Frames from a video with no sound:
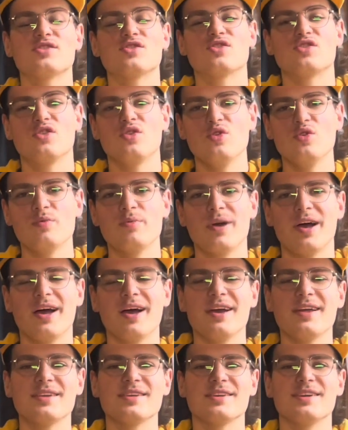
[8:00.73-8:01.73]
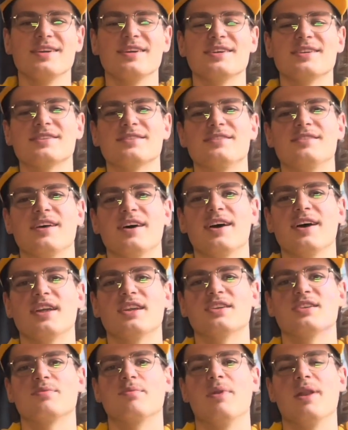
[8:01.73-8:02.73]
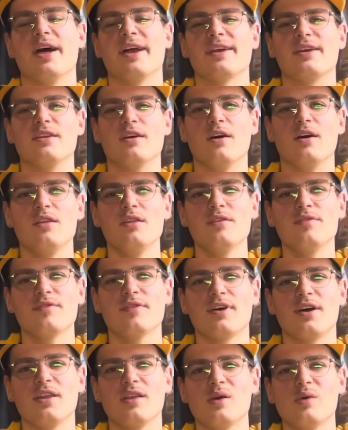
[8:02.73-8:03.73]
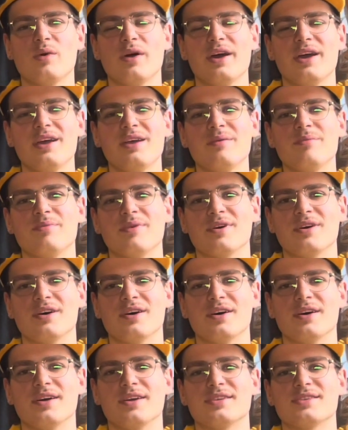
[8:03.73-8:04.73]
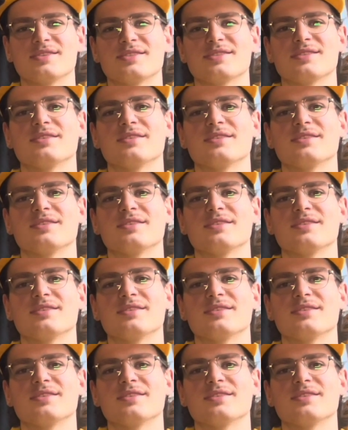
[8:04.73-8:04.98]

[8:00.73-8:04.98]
too bad is that black and olive colorway, but